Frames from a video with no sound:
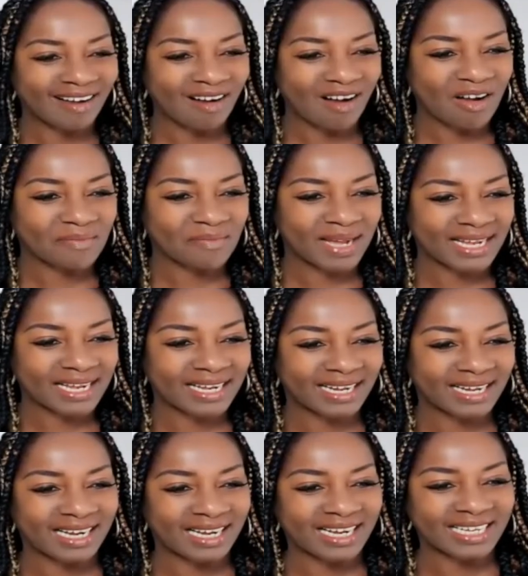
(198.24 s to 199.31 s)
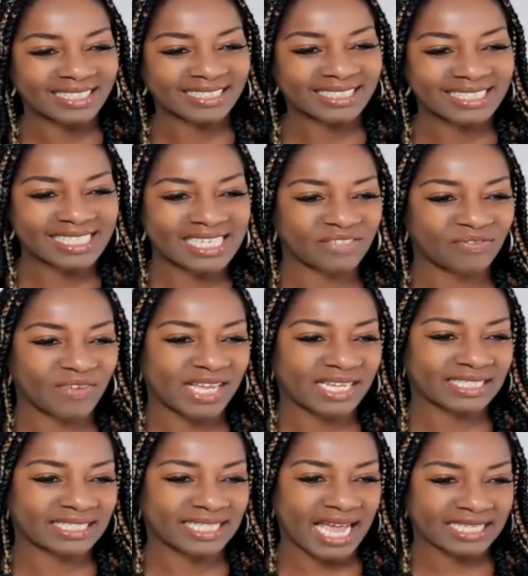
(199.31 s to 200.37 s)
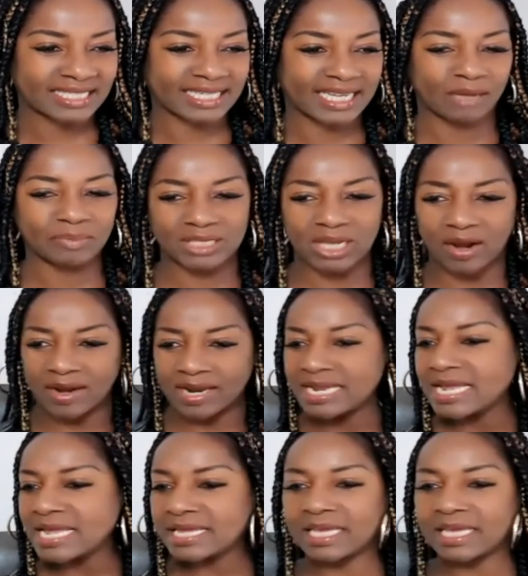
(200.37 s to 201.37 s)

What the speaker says: Oh my gosh, this is fantastic. I'm sorry.